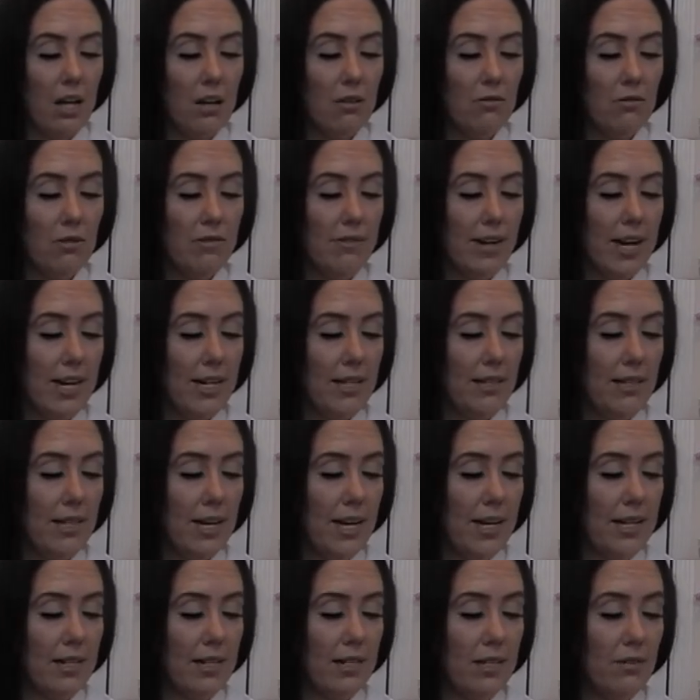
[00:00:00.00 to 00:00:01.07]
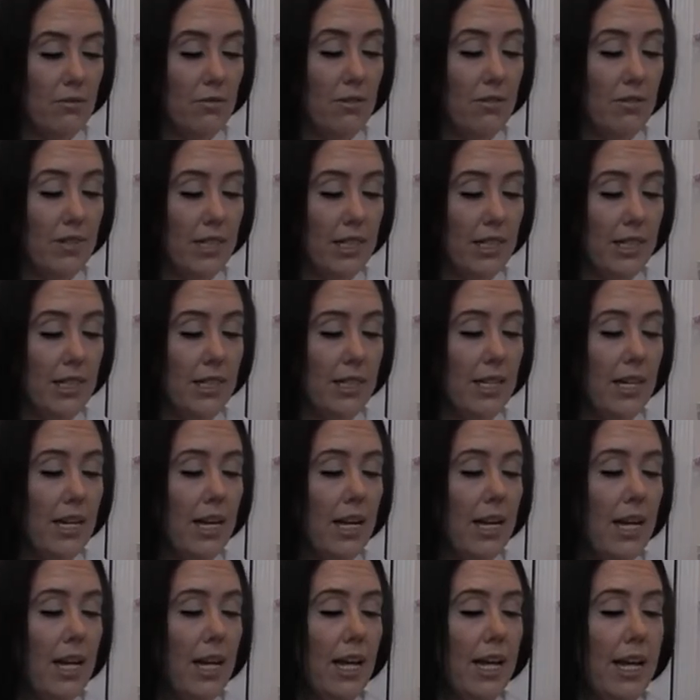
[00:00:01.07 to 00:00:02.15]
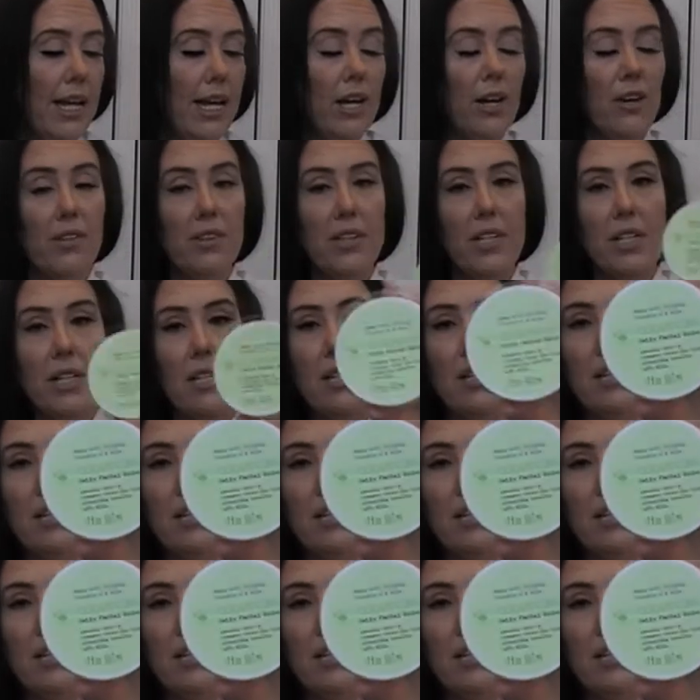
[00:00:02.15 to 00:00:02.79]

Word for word: revitalize, revealing healthy,